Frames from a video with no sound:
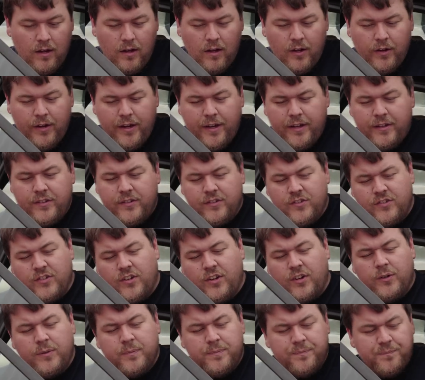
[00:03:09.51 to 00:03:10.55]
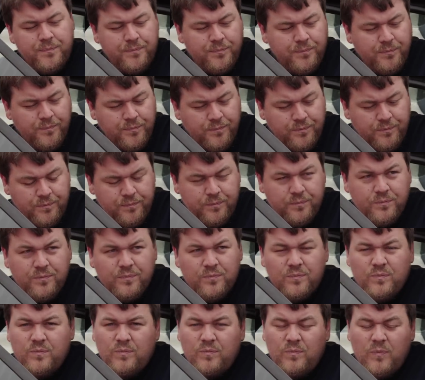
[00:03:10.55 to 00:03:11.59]
Okay, so
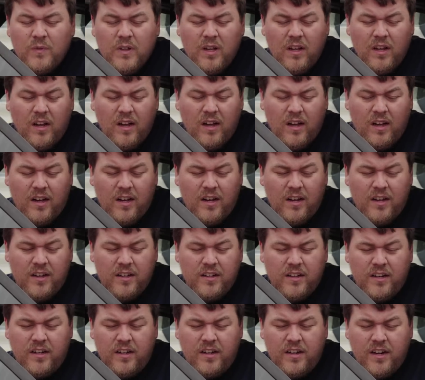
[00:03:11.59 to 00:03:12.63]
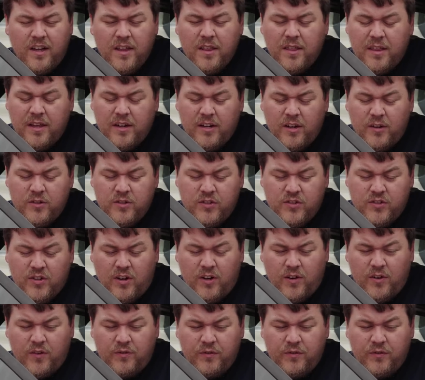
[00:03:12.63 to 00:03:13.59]
another thing Lotus are